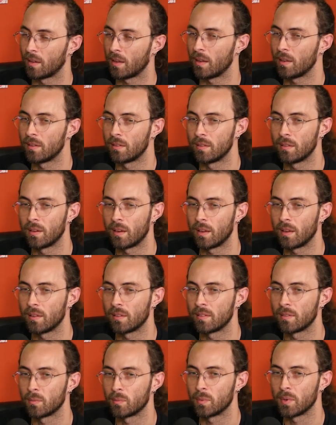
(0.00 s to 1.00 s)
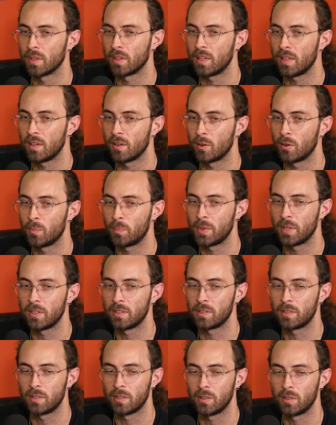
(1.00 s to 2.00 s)
And it's really
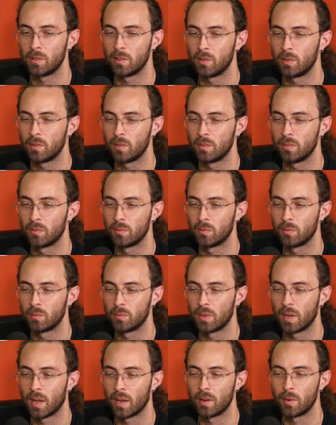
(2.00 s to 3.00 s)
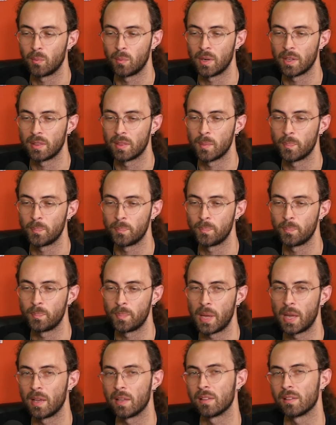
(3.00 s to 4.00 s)
open to kind of what the
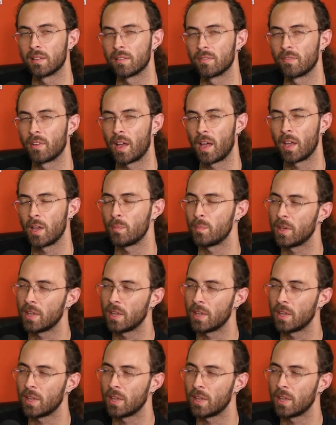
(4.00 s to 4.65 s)
band's vibe